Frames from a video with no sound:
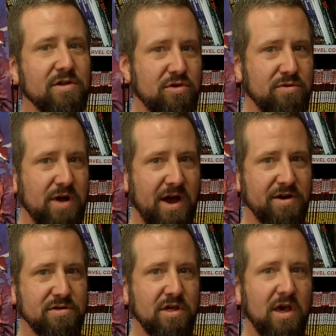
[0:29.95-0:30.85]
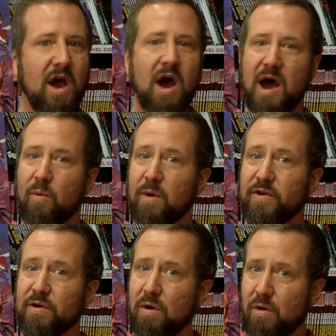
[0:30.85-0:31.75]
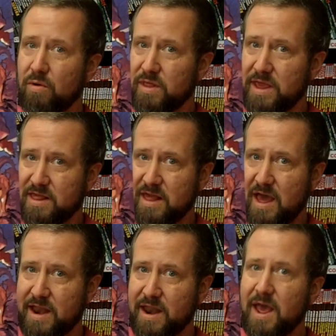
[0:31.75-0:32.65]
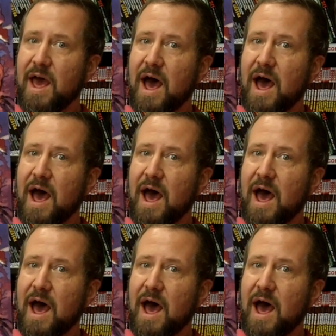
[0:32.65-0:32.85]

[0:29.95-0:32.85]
two daughters with her only son.